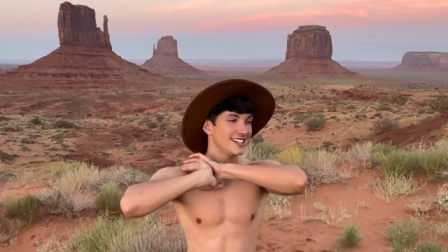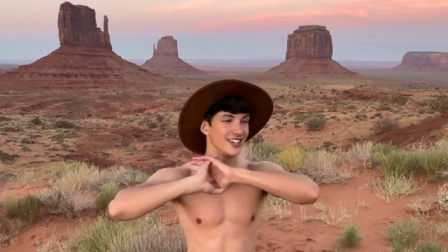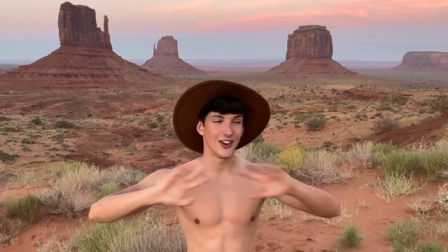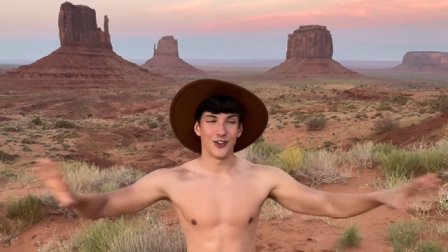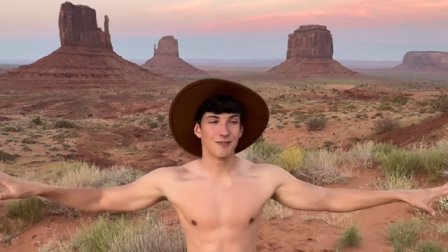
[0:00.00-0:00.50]

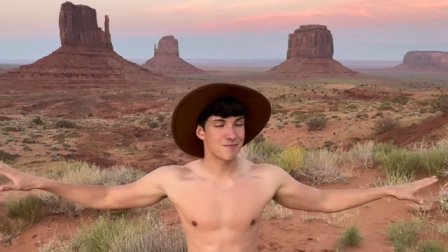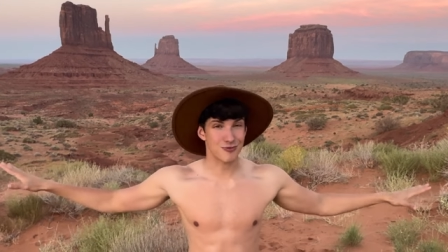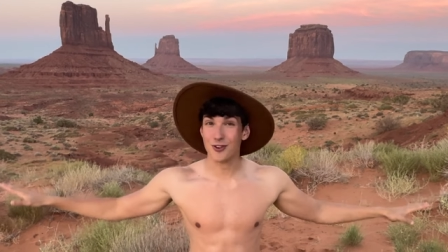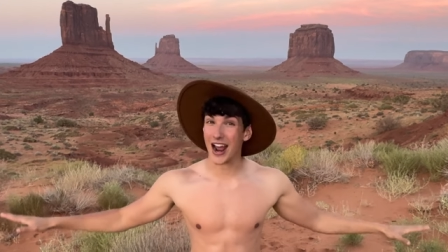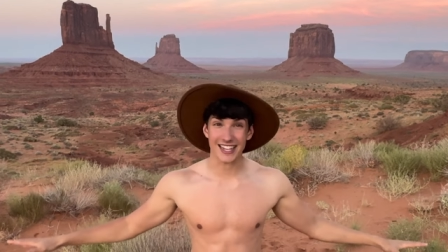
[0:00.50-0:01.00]
you know
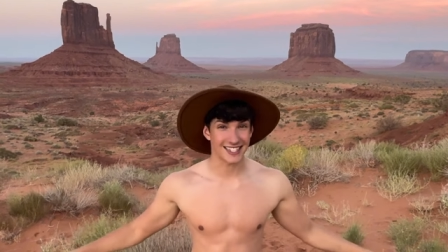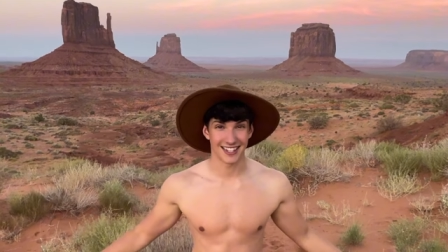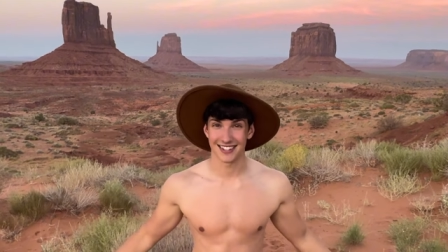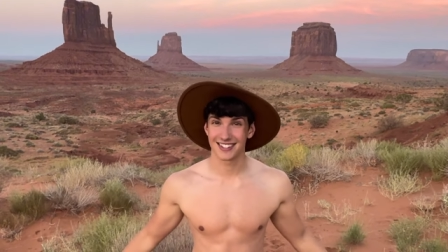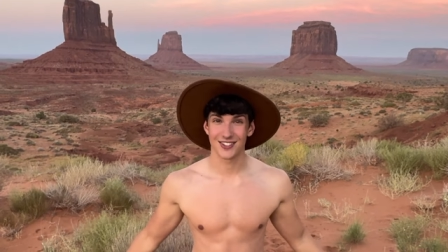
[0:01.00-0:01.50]

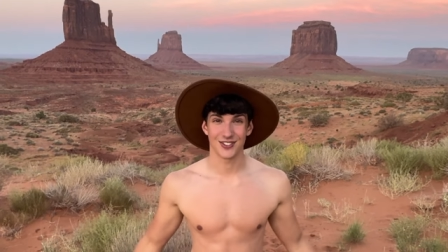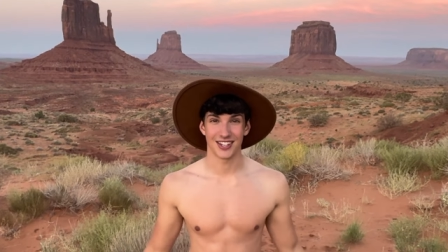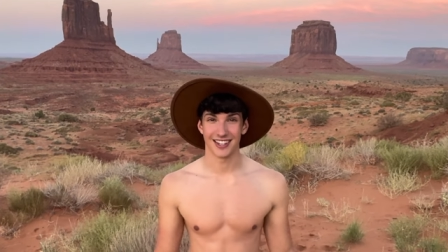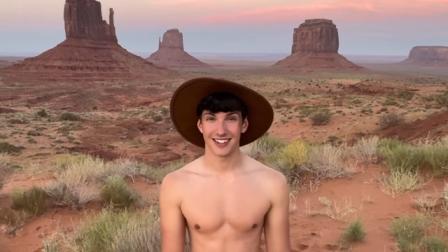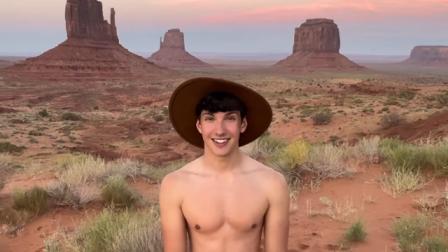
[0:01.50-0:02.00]
priceless to see